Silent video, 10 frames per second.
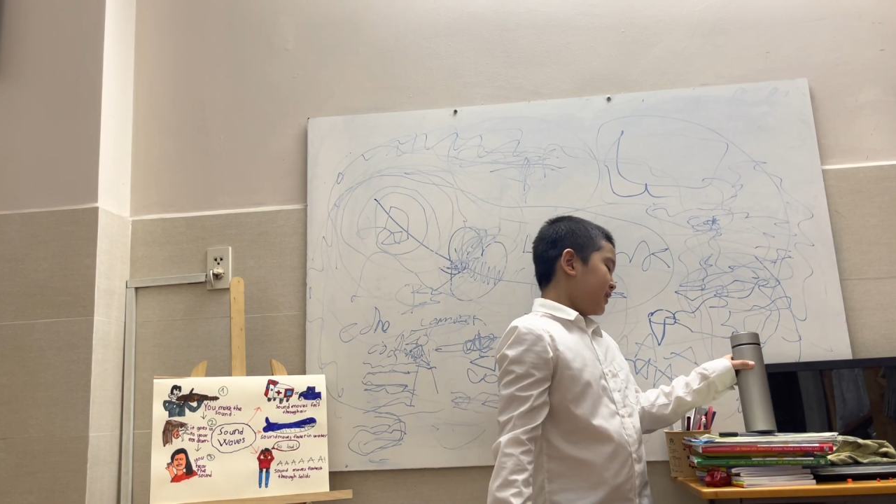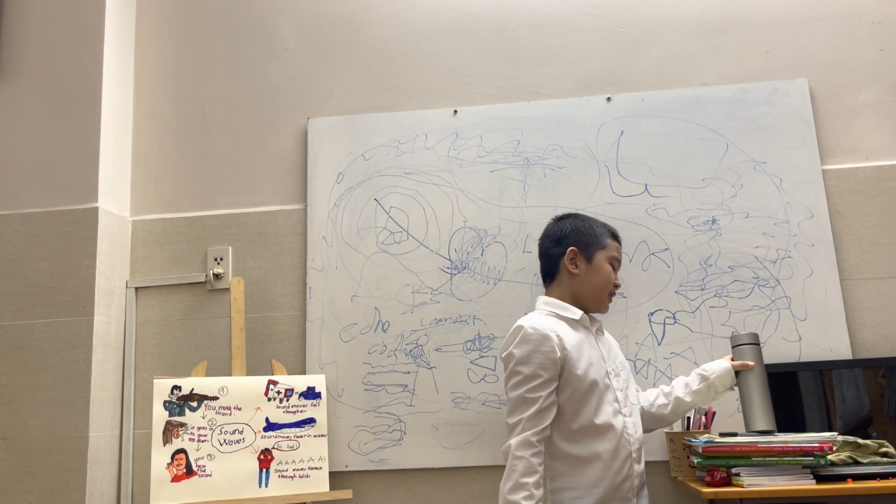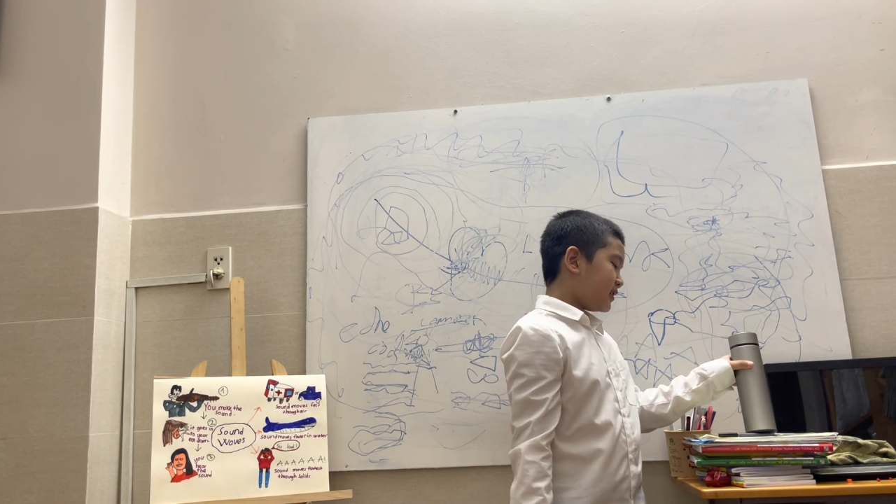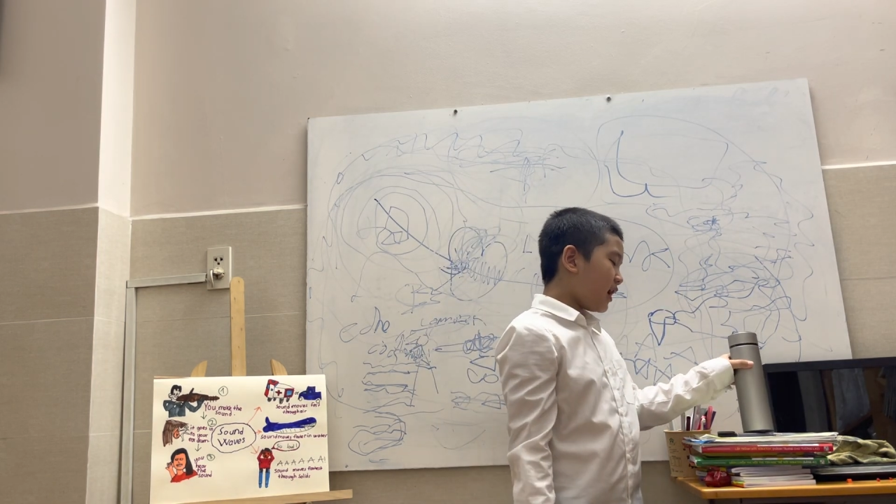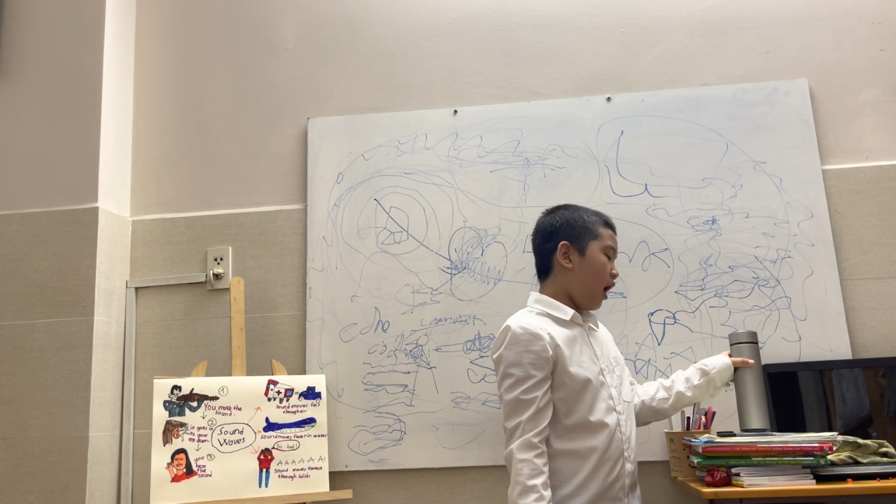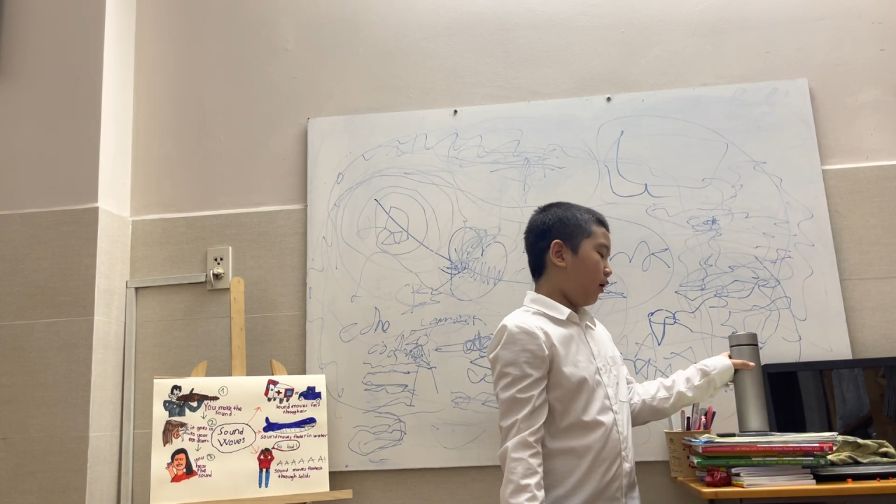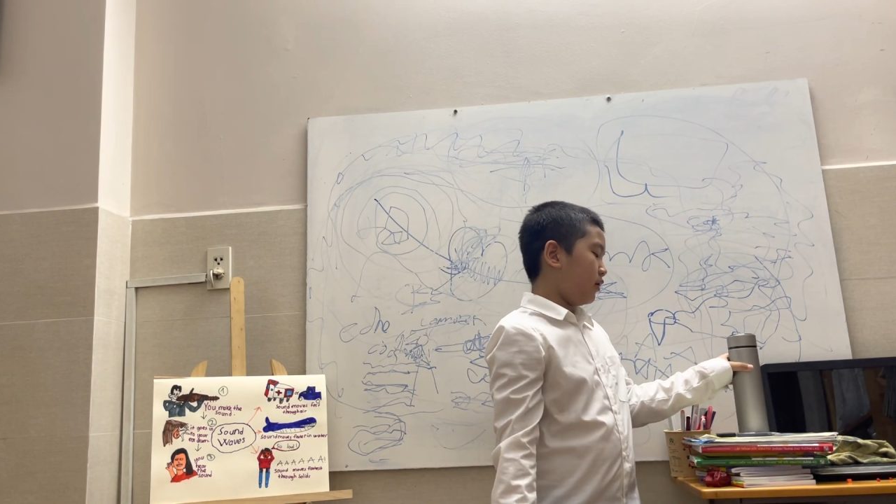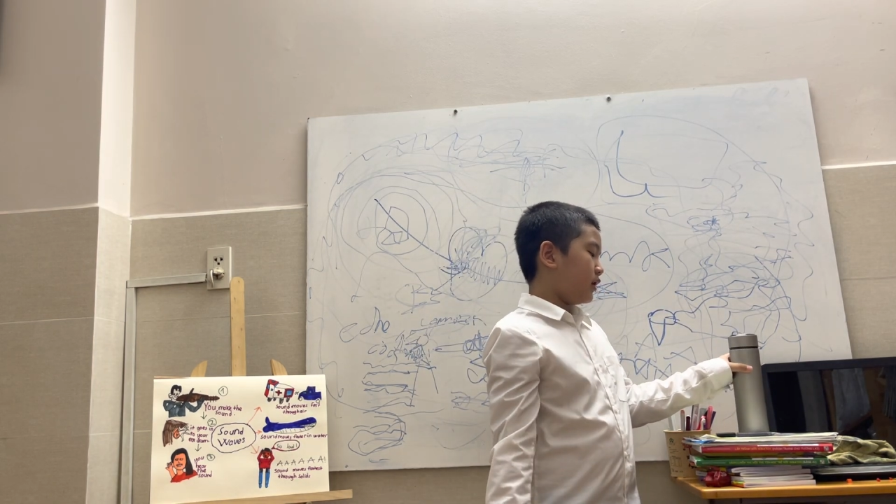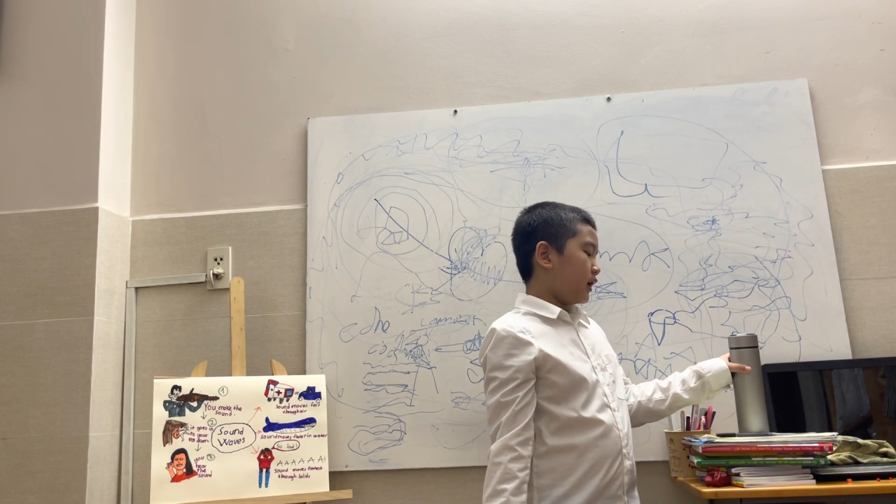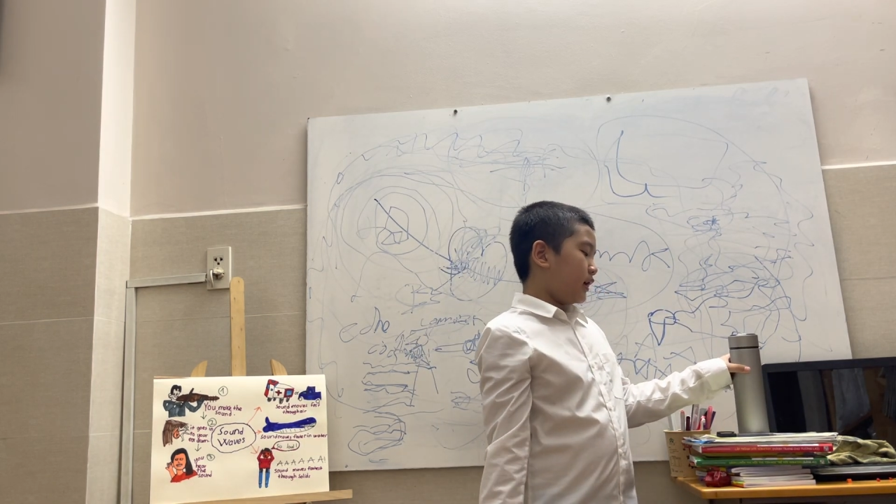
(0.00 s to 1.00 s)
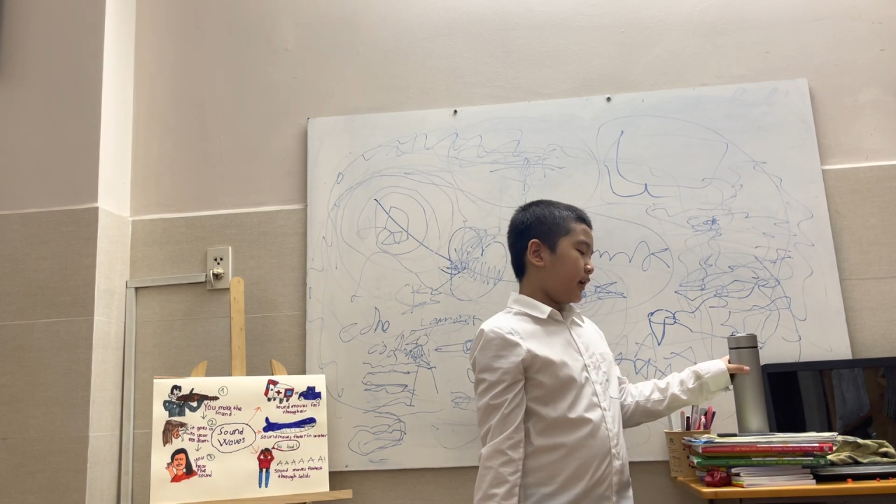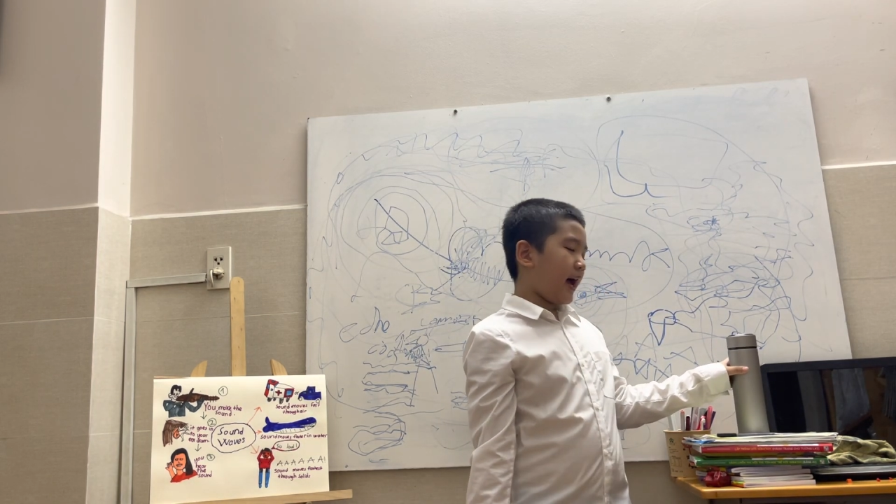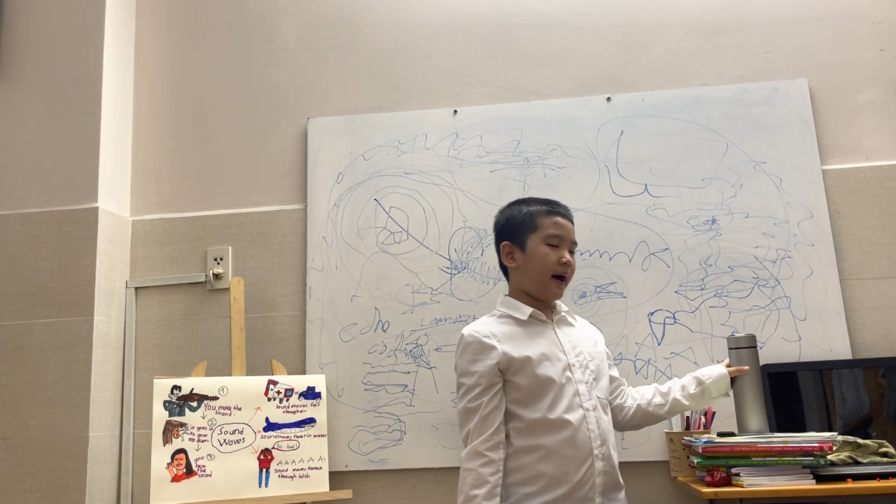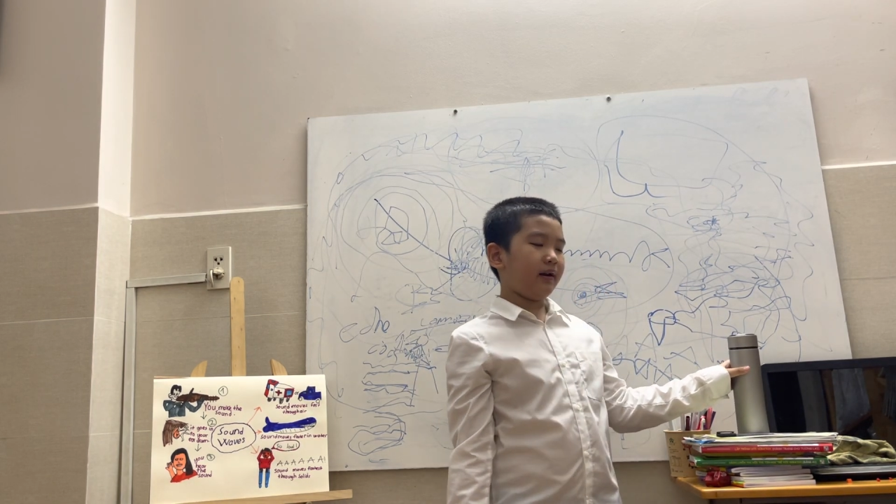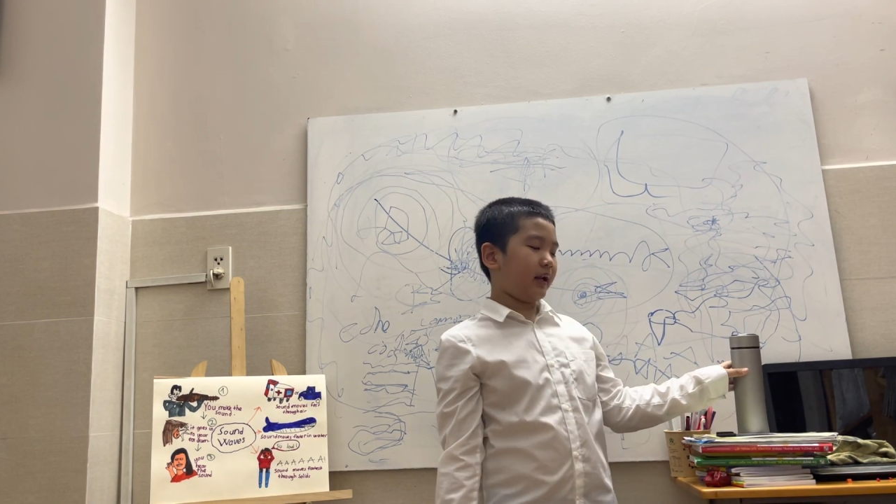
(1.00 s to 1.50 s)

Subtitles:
So, now